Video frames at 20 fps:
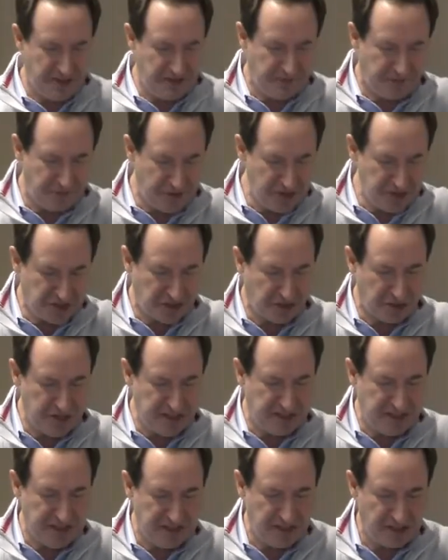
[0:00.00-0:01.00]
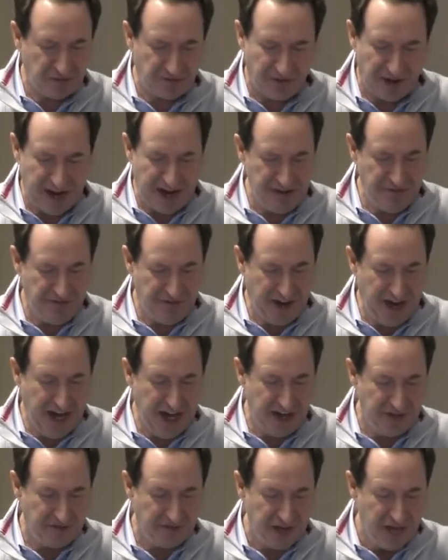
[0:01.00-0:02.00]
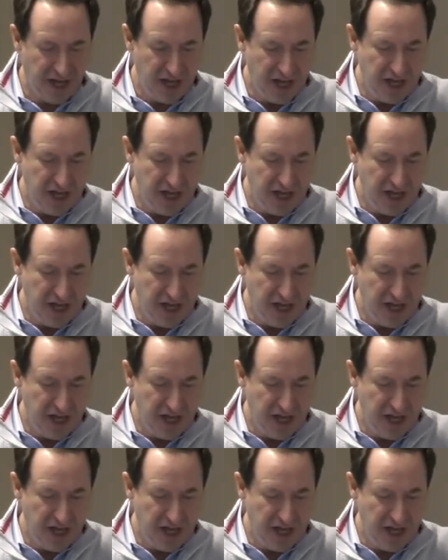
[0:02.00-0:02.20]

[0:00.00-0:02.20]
in 1 Corinthians 5:5,